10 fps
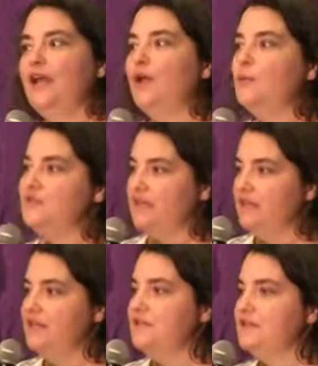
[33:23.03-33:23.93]
It was
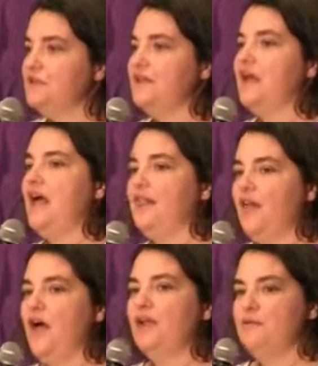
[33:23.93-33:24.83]
easier than I
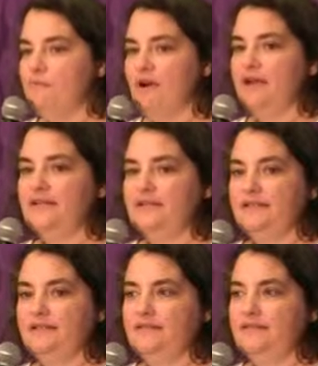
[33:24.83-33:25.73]
thought it
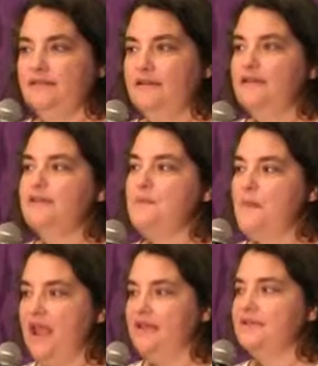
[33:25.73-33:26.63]
was to
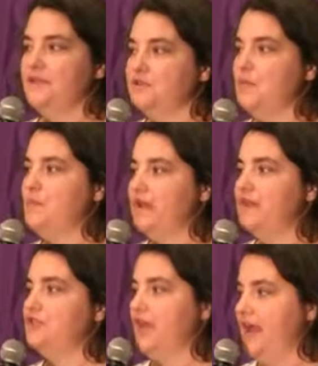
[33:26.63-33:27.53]
make such a
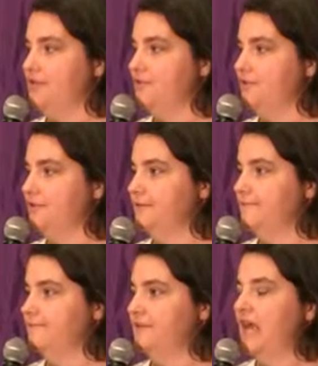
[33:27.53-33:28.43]
big change.
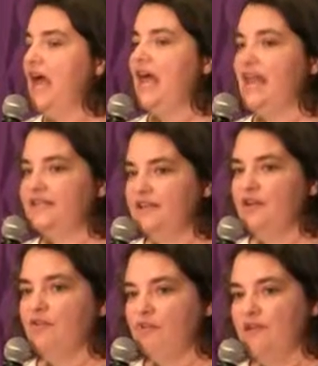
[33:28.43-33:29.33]
And I
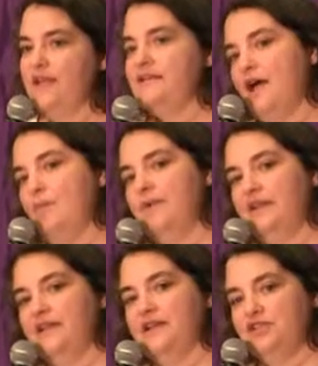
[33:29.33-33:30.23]
didn't realize how
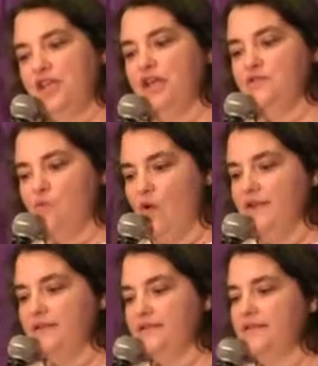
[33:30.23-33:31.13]
big that change
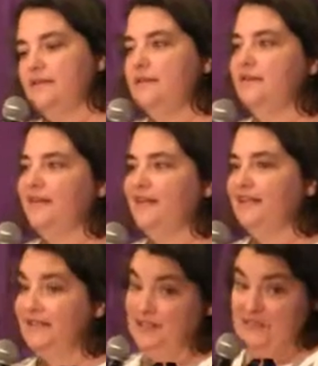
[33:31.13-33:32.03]
was
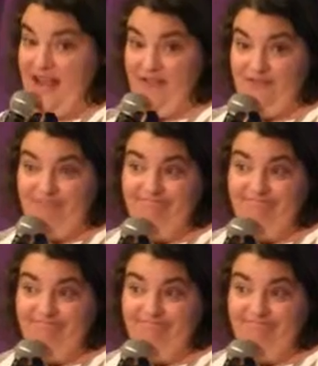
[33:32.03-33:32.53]
until now.